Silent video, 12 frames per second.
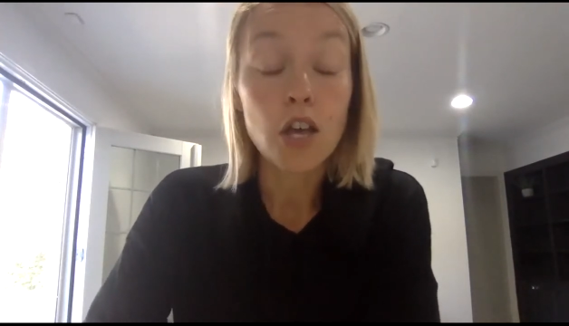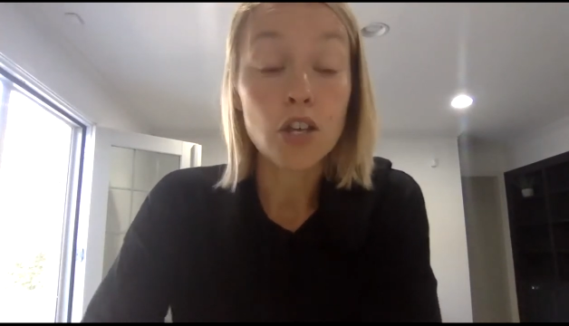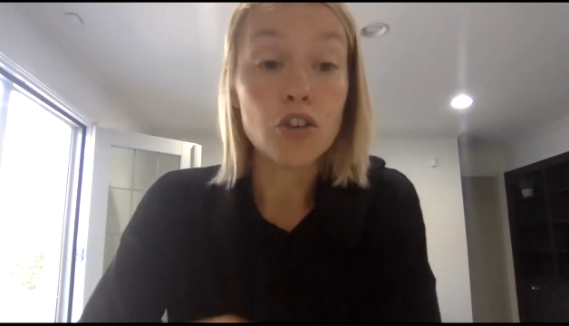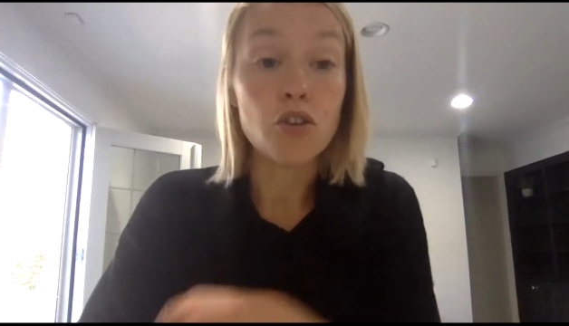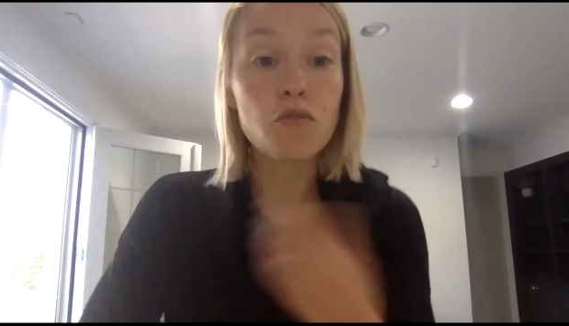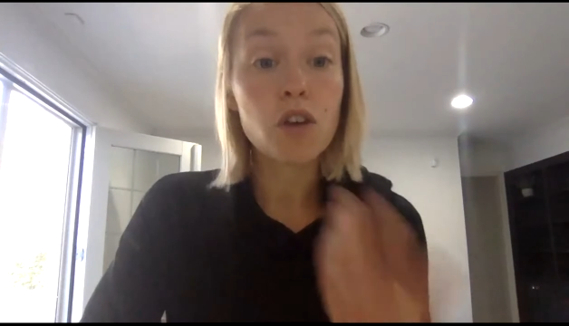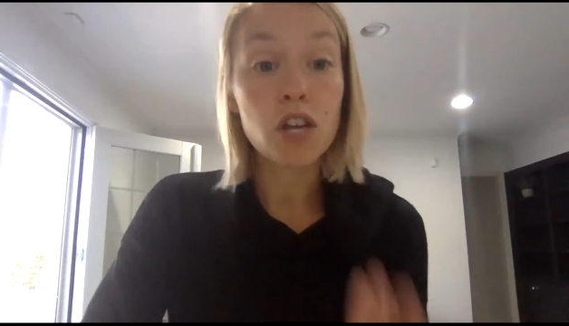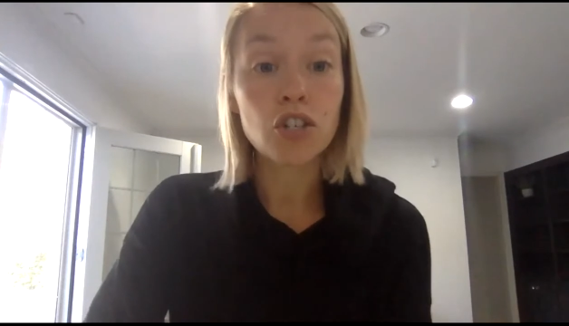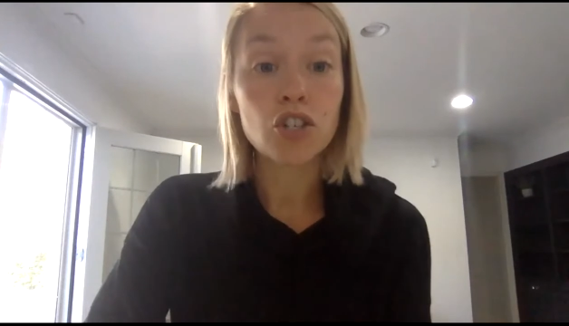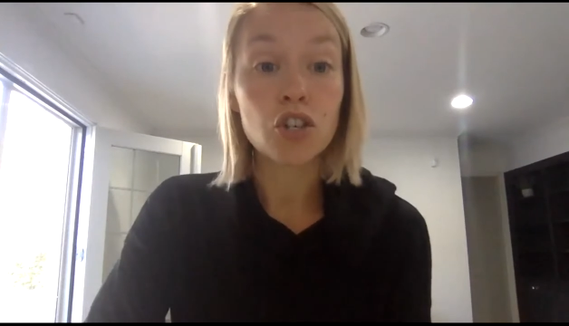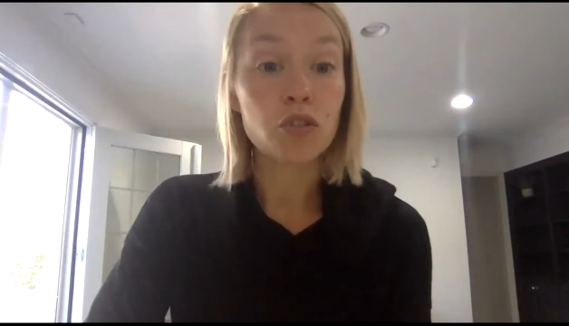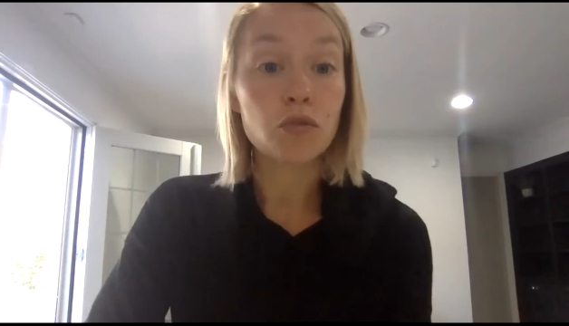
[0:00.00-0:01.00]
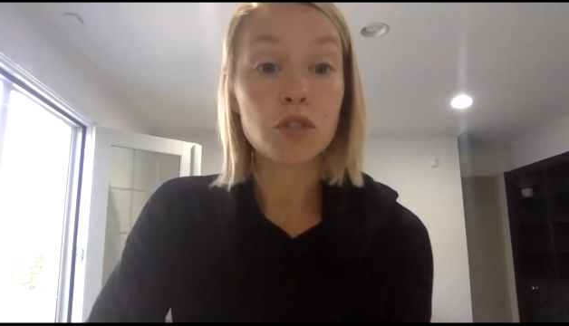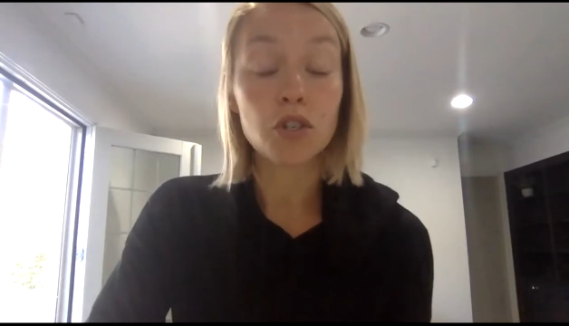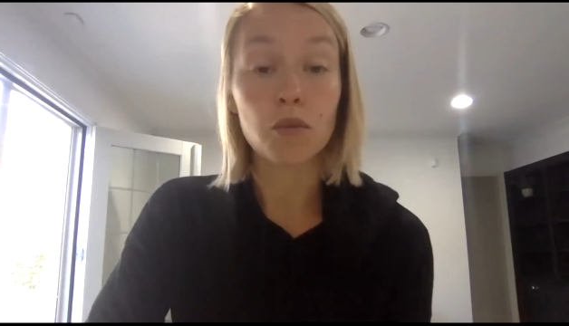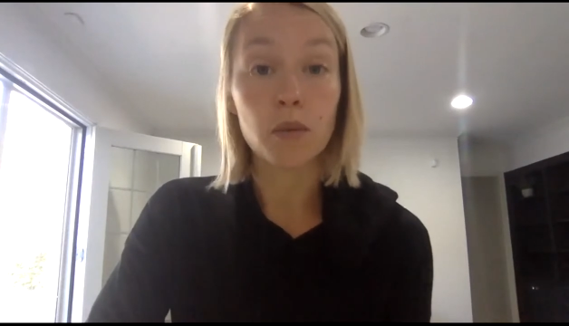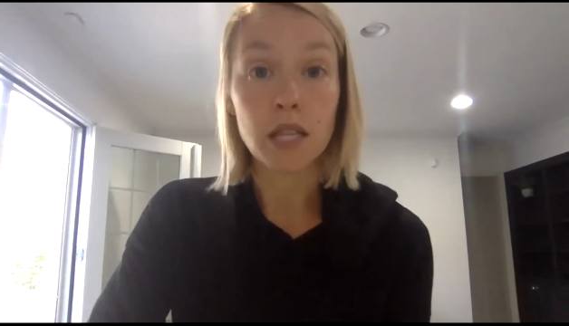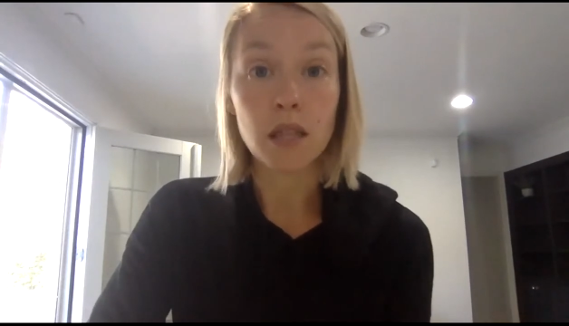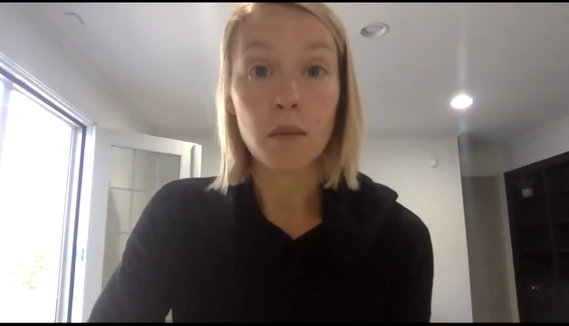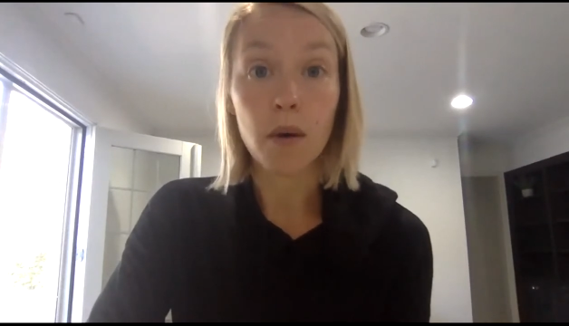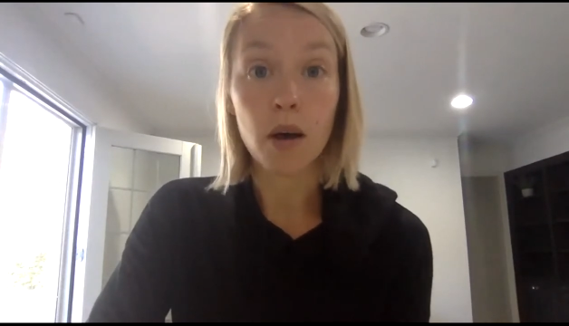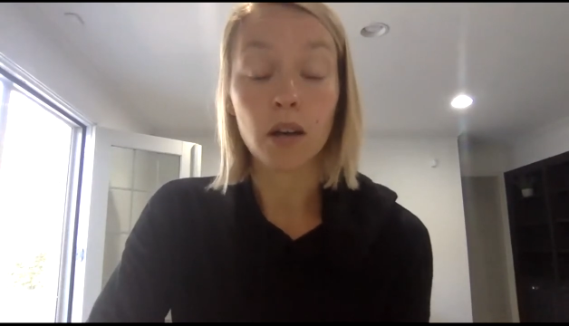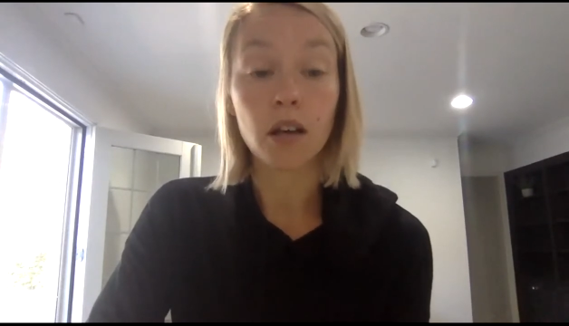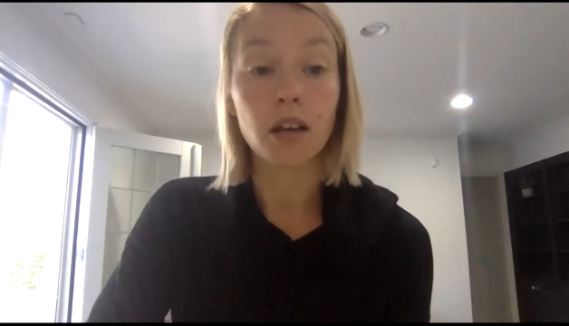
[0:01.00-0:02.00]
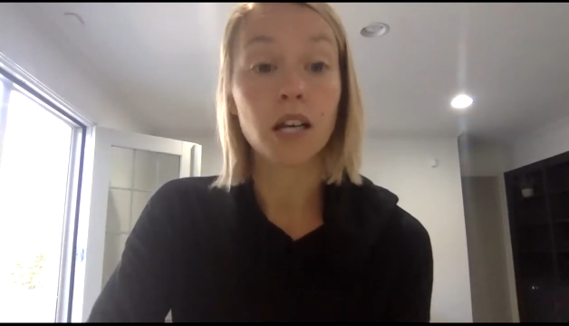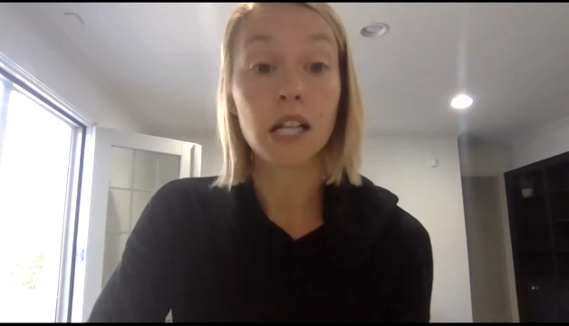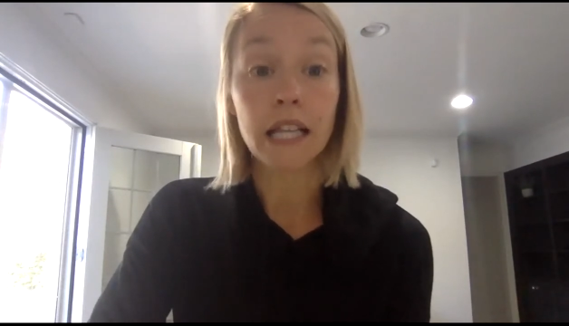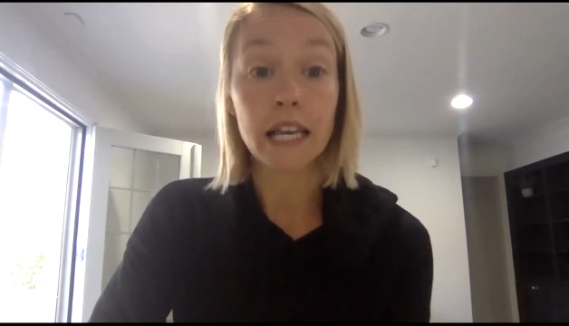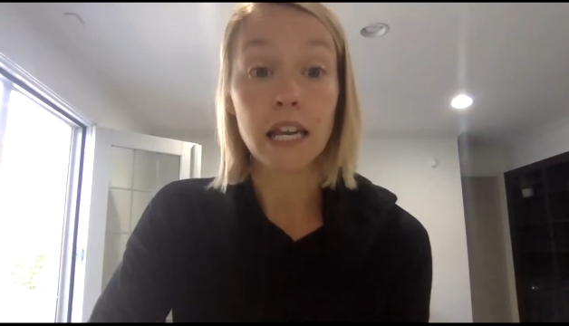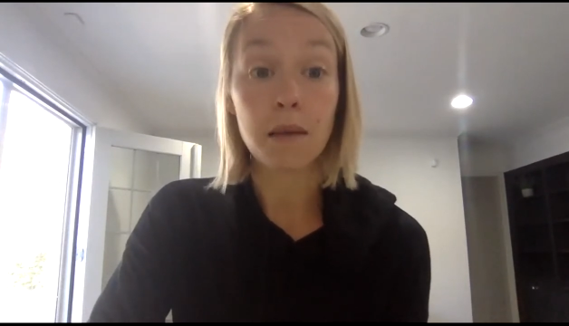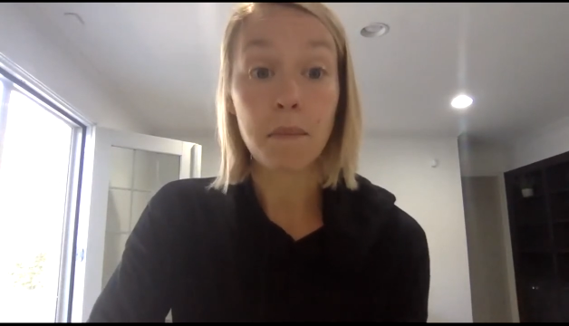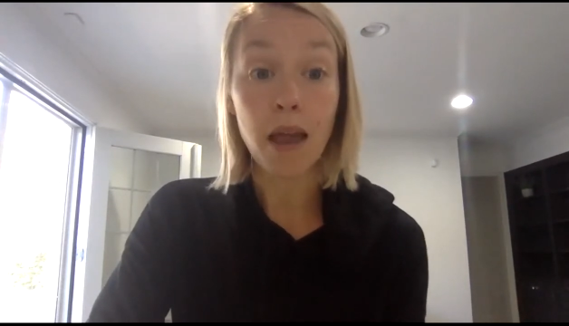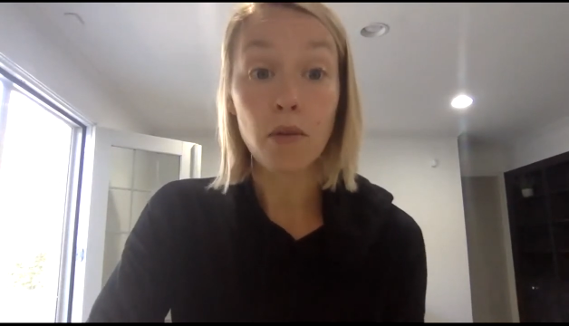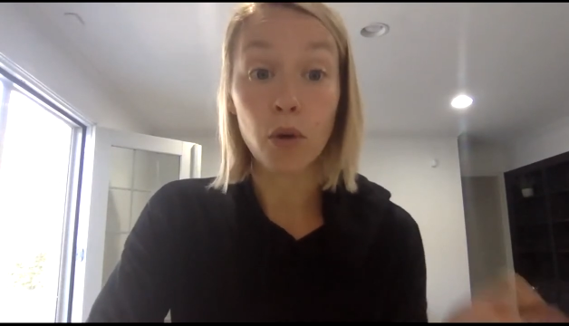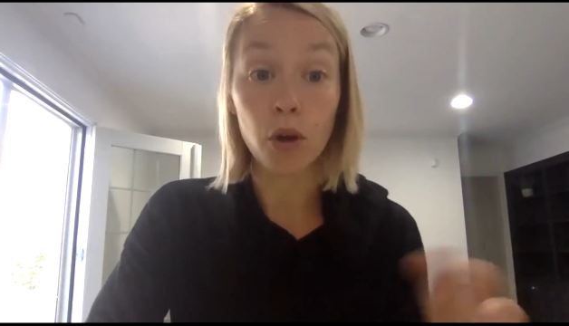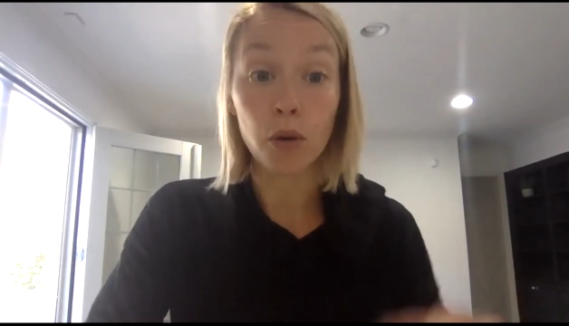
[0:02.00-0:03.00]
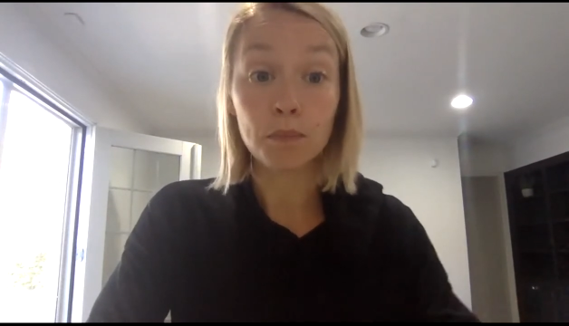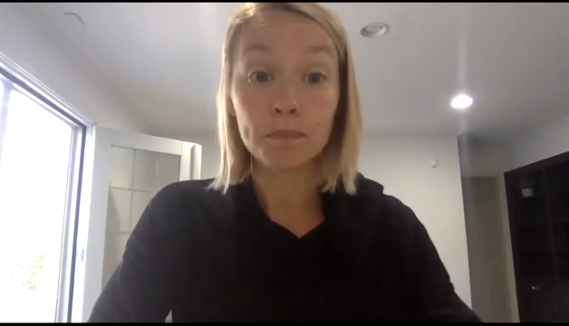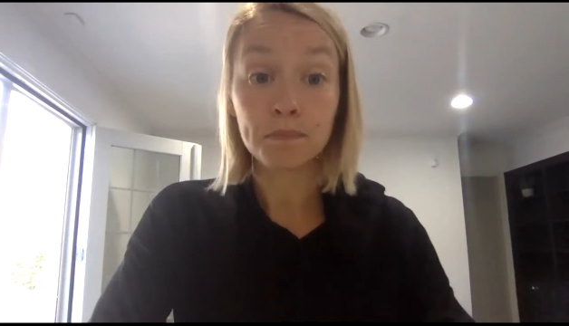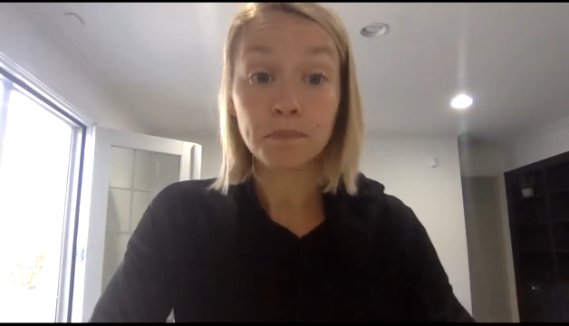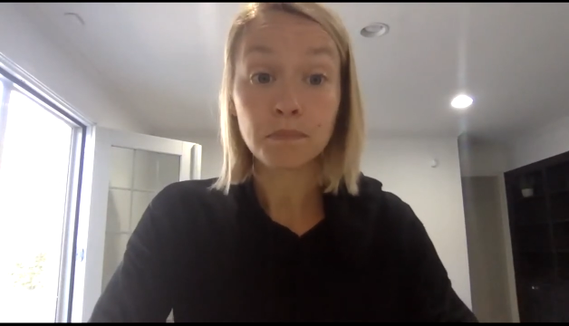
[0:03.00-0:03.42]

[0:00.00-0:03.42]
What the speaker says: You can choose to read the book Cleaning My Room,